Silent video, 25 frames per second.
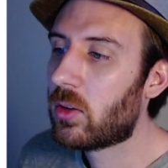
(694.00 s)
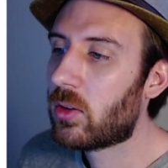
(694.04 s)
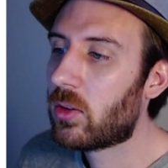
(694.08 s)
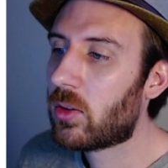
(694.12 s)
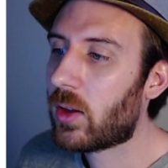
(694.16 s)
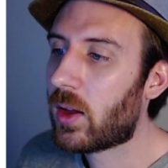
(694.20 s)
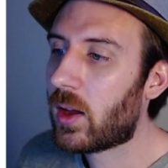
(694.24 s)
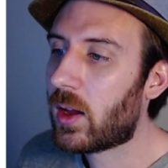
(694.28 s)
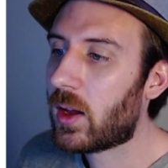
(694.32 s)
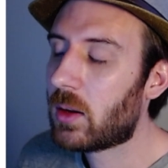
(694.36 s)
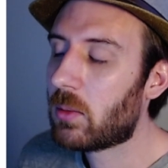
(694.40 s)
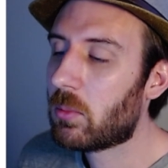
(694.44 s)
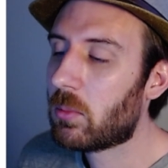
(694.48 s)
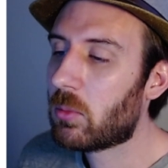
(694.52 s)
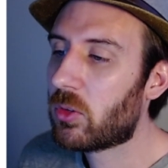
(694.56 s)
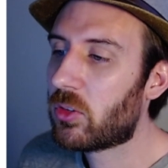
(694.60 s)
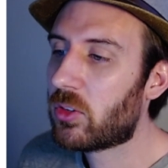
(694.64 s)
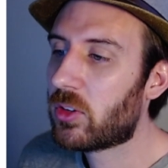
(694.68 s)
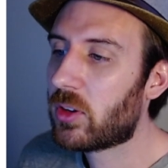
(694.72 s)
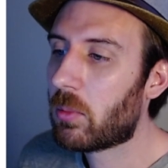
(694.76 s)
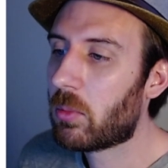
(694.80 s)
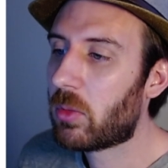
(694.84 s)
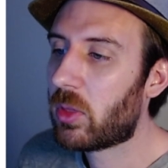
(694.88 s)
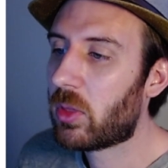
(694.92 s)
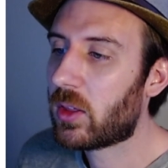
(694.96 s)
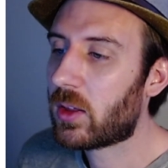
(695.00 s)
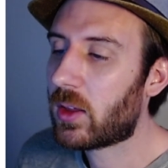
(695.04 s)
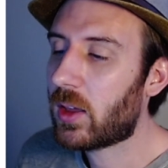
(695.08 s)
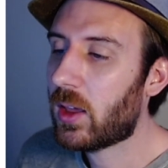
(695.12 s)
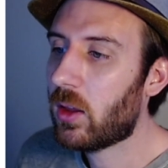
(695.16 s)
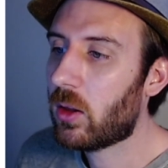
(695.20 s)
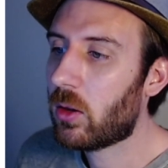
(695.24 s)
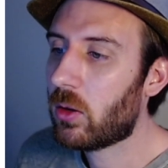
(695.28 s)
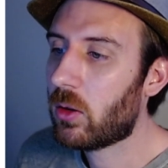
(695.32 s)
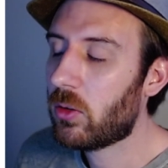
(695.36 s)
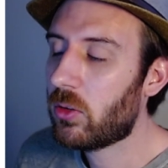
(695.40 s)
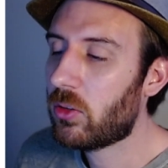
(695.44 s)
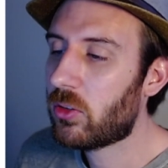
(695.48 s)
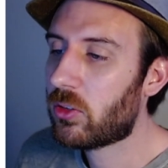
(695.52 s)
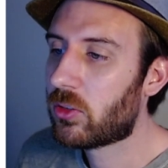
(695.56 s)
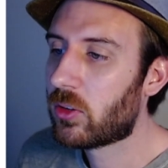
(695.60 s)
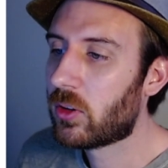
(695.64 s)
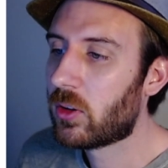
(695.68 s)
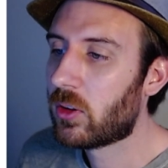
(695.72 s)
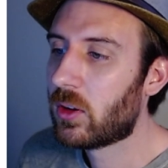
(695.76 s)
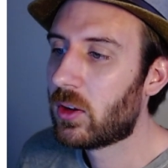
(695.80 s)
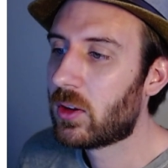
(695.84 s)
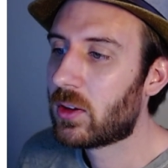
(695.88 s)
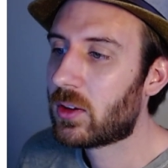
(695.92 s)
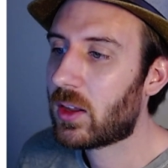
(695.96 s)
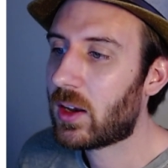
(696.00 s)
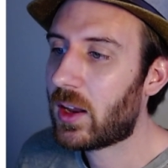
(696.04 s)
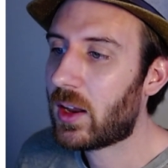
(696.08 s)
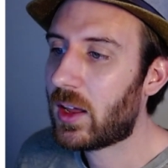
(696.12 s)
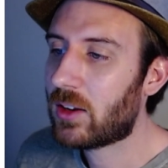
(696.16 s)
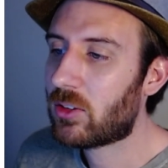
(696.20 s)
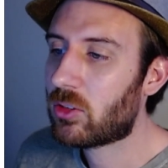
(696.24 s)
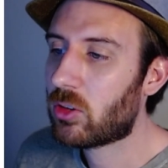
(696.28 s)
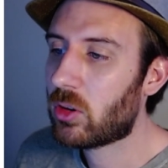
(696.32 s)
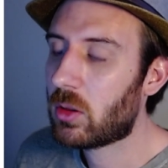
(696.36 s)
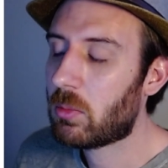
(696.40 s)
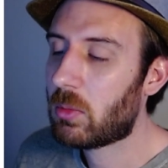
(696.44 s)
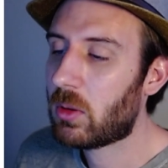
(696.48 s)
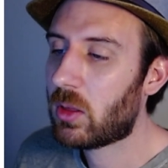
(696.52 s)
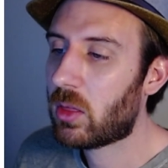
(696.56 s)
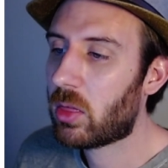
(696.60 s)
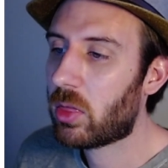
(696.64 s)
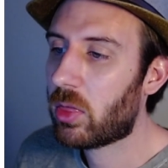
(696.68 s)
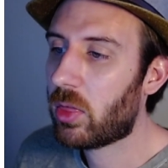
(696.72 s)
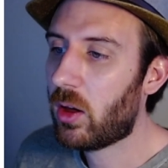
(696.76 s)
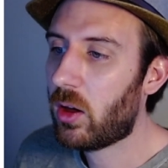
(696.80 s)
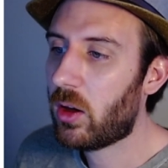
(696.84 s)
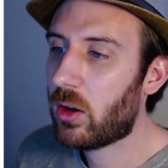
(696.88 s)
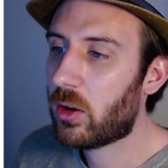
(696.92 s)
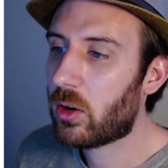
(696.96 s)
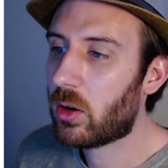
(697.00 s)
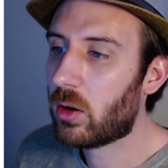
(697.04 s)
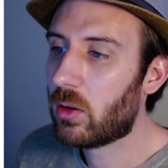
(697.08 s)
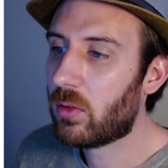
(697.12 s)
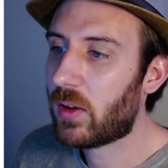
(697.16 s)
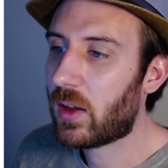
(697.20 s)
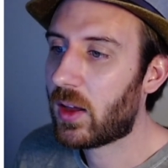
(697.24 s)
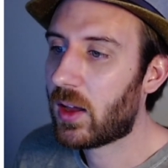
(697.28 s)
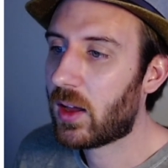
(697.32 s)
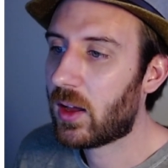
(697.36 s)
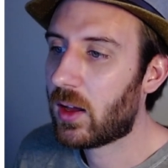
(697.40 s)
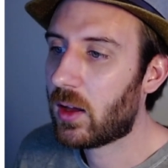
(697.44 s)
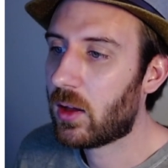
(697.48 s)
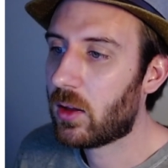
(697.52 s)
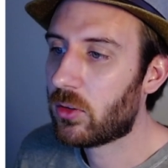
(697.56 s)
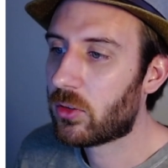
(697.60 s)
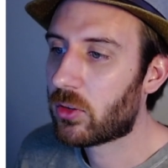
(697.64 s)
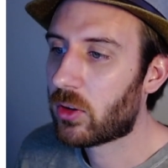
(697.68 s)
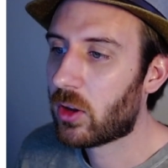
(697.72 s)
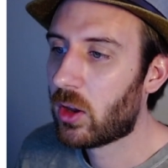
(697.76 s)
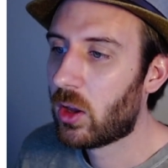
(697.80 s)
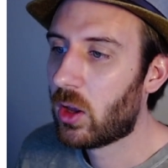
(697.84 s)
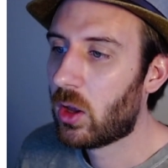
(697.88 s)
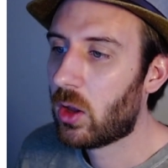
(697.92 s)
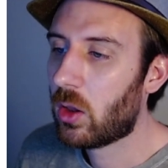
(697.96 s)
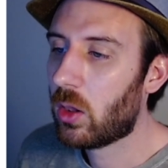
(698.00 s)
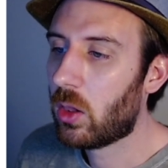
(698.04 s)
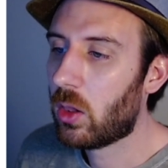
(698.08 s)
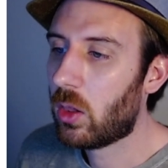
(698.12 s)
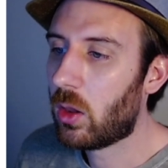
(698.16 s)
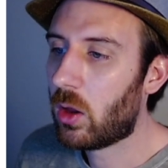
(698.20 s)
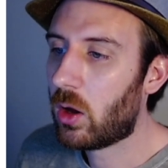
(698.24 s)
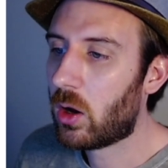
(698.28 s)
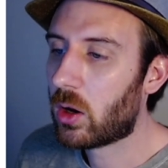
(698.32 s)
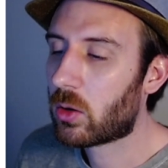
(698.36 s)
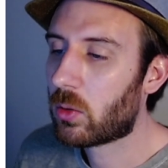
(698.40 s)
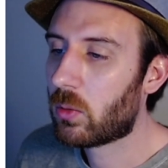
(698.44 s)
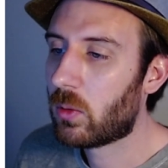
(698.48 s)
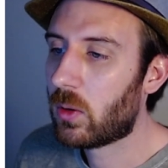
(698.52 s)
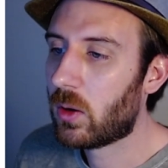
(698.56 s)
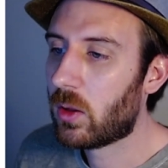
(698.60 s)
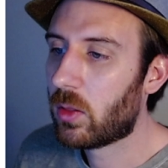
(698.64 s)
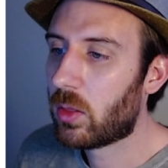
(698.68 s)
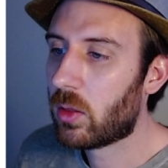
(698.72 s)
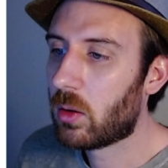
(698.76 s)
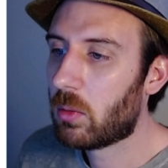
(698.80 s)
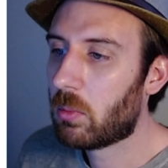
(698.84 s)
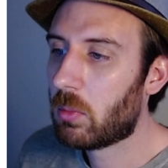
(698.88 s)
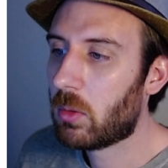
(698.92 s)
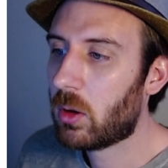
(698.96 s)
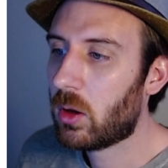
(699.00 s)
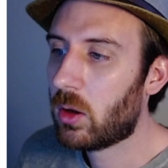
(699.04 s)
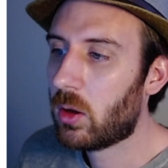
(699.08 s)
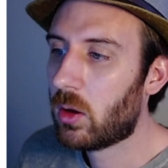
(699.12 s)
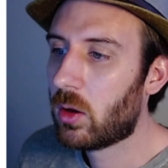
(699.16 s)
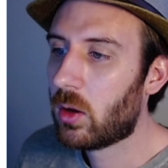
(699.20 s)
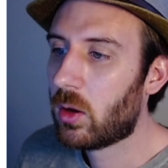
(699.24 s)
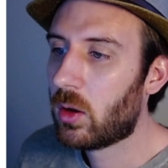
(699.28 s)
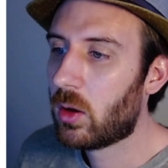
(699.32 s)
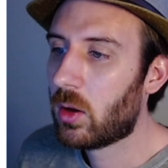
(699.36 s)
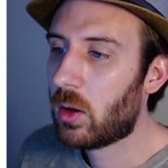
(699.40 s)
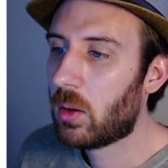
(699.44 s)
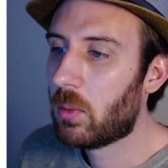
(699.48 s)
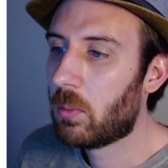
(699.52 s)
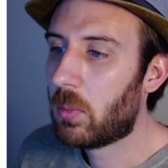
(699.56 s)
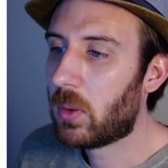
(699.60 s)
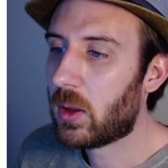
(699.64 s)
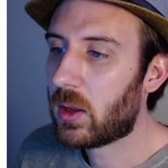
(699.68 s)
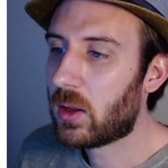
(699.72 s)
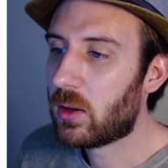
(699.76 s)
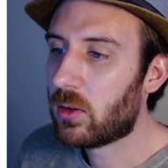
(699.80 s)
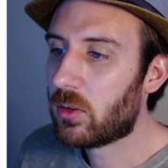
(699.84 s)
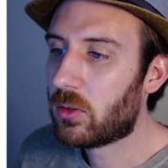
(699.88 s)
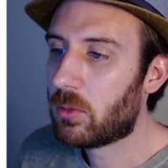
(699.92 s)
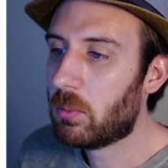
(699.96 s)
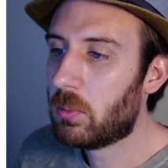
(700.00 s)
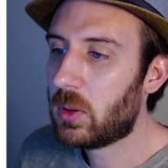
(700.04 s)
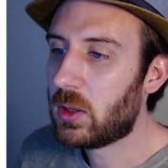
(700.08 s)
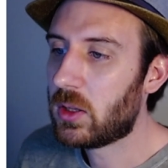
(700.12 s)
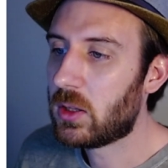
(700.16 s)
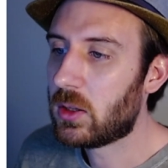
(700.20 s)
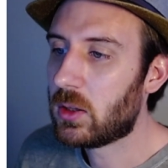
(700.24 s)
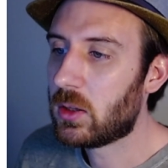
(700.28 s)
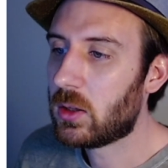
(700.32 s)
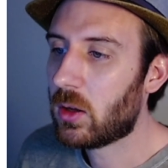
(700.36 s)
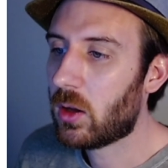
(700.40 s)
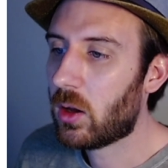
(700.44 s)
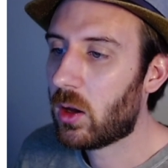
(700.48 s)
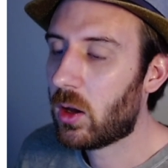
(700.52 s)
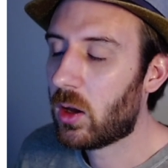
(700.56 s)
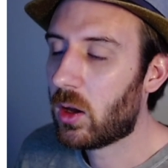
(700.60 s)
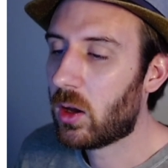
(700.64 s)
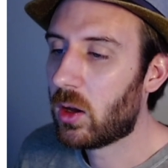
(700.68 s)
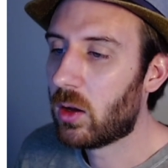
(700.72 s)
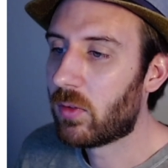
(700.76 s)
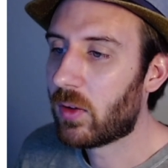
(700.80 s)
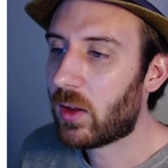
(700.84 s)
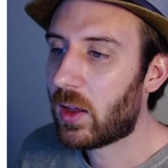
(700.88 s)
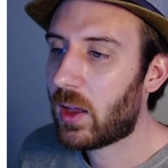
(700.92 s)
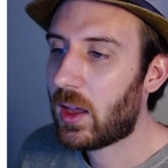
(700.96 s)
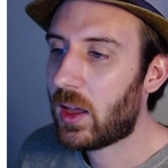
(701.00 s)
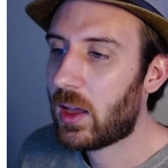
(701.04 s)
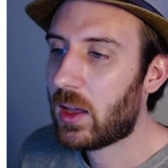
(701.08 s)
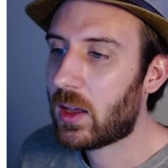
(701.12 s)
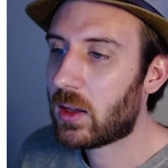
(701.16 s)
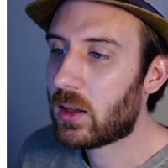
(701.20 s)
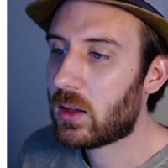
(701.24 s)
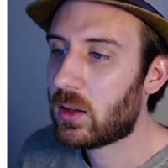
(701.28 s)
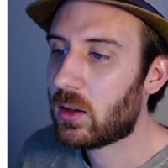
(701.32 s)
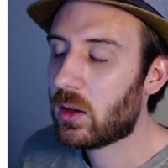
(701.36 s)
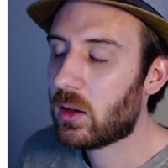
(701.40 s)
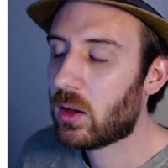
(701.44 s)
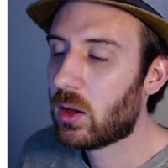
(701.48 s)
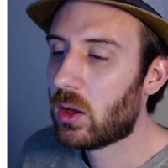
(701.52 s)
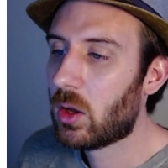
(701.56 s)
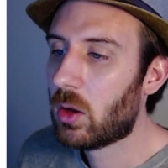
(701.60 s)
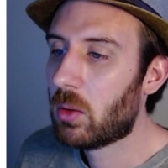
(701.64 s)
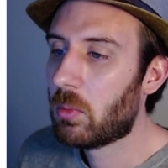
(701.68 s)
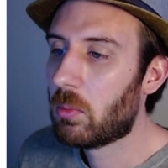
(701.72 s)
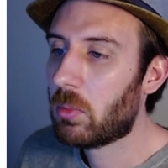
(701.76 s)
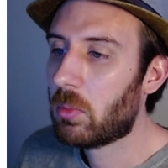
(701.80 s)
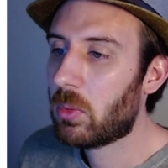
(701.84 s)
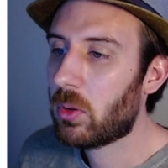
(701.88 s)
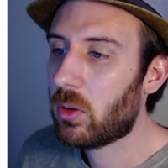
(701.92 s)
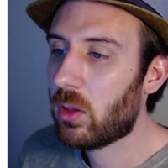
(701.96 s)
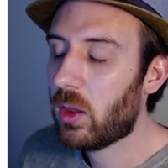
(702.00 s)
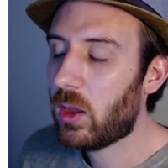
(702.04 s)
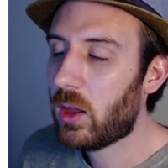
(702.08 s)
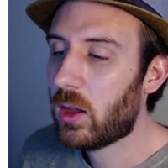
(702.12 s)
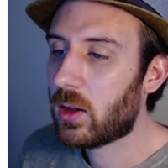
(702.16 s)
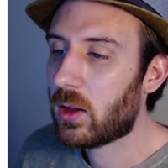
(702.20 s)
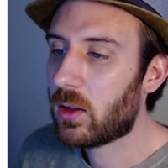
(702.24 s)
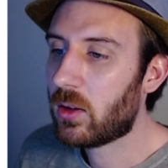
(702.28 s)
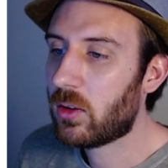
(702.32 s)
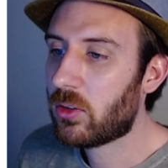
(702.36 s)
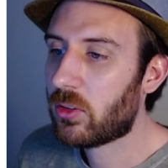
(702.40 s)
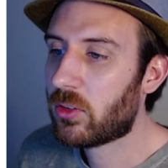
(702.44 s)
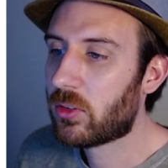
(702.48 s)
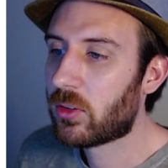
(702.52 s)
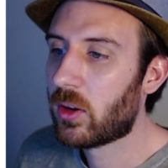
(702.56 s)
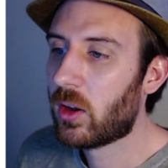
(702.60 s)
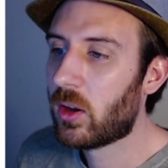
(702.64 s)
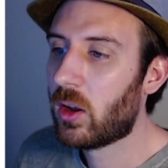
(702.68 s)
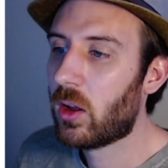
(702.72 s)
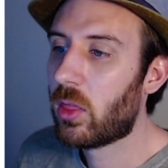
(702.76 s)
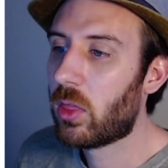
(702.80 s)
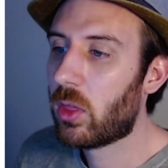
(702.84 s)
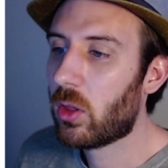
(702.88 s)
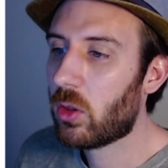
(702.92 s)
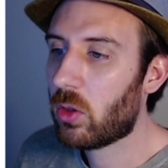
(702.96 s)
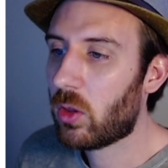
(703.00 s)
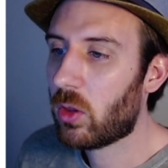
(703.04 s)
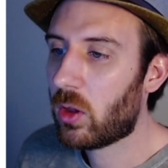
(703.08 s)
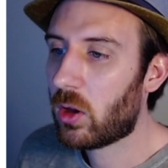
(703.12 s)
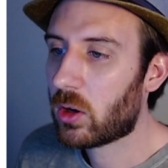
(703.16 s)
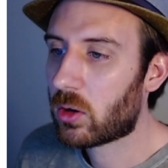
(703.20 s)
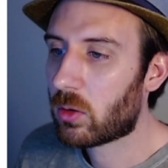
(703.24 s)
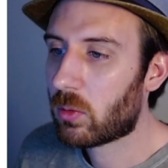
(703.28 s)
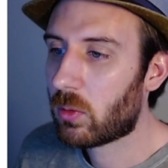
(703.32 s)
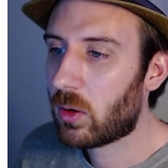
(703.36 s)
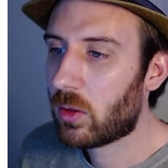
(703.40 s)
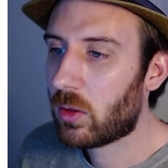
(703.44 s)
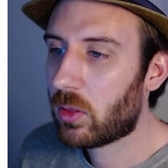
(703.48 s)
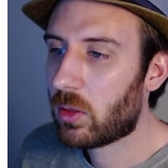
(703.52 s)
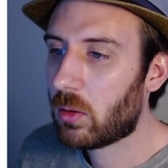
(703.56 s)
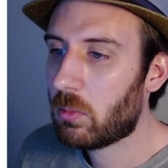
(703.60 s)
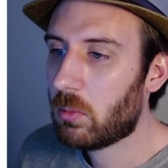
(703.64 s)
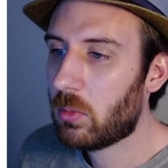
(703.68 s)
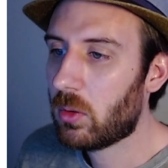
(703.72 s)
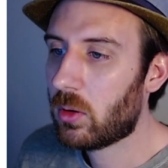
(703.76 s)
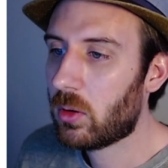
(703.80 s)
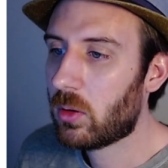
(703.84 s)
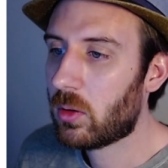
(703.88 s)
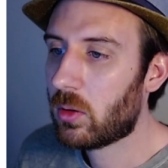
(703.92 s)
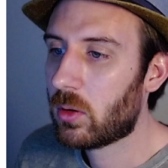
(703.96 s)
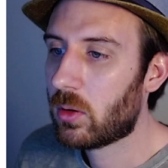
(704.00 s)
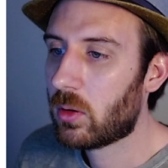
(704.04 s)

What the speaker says: times something else can actually be thought of as logarithm base b of a plus the logarithm